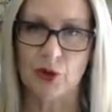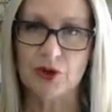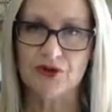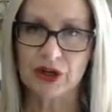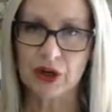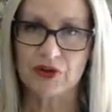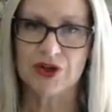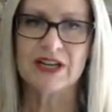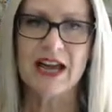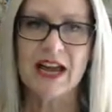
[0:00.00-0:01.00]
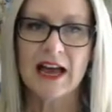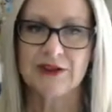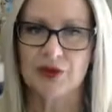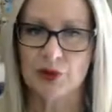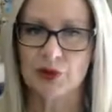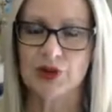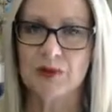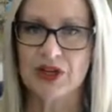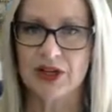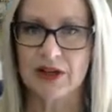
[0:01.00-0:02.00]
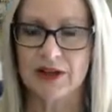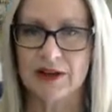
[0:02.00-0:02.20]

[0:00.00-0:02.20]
ordinary contract have to also be